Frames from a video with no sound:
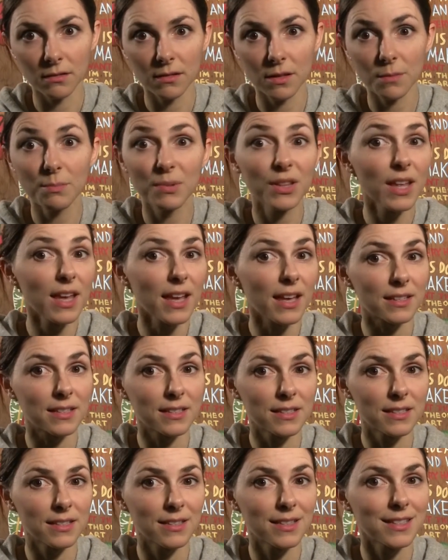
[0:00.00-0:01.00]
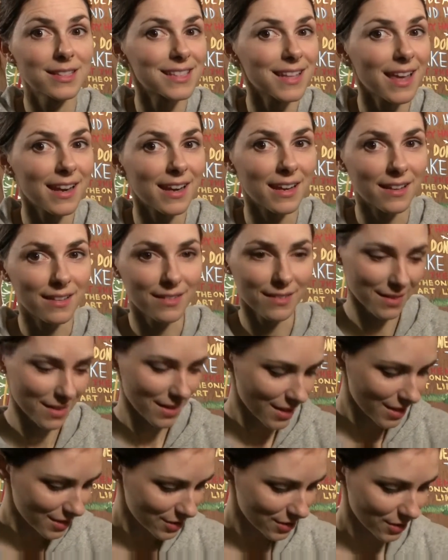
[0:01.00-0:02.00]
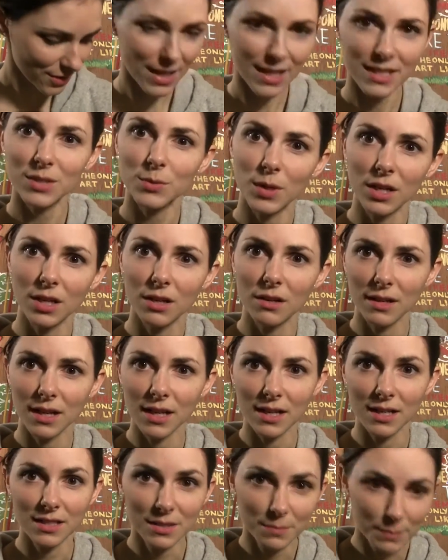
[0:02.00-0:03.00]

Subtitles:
the place, the setting. So that's what creating